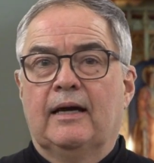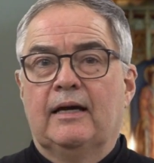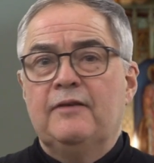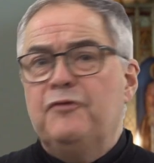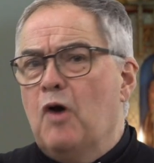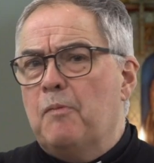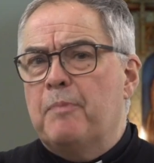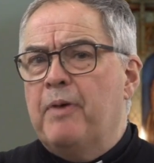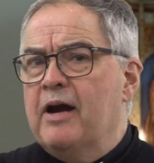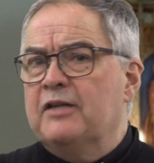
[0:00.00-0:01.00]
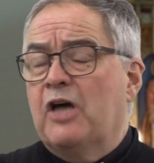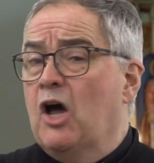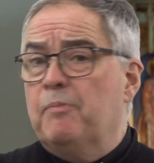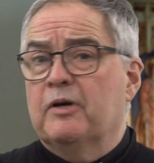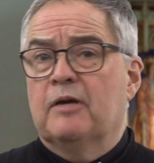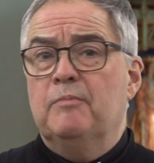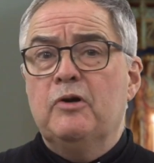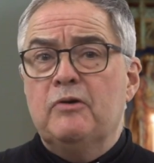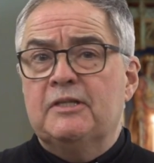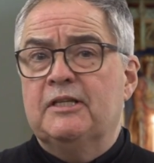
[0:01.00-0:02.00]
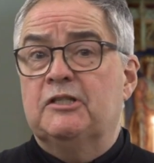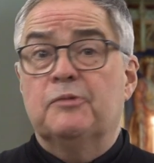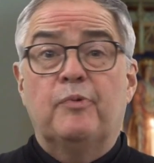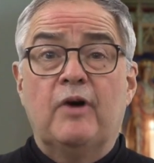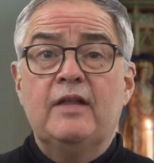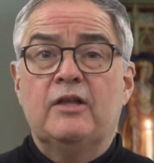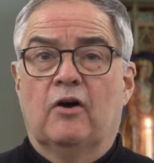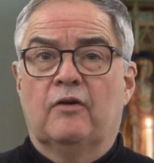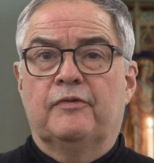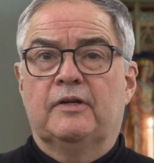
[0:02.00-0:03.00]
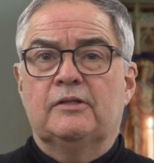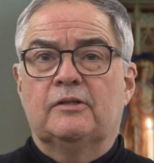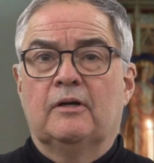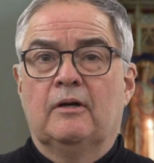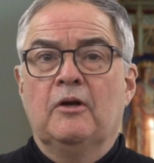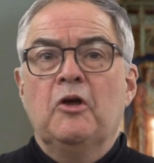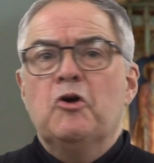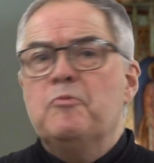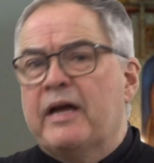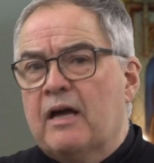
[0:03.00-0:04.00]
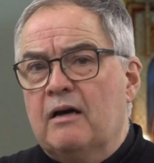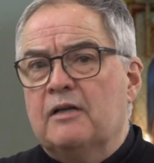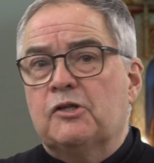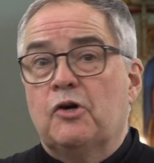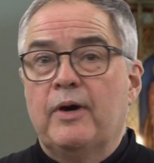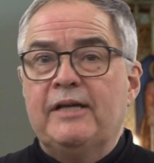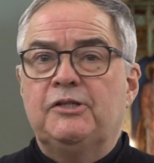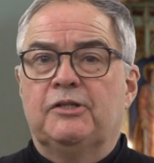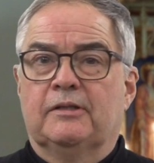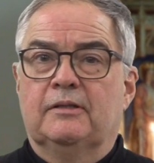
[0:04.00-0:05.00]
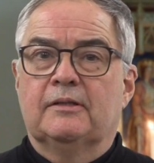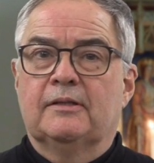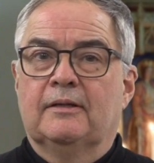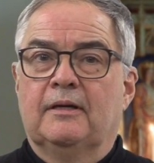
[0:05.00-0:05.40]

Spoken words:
And if you are preparing to help a community to pray the office who may ask questions,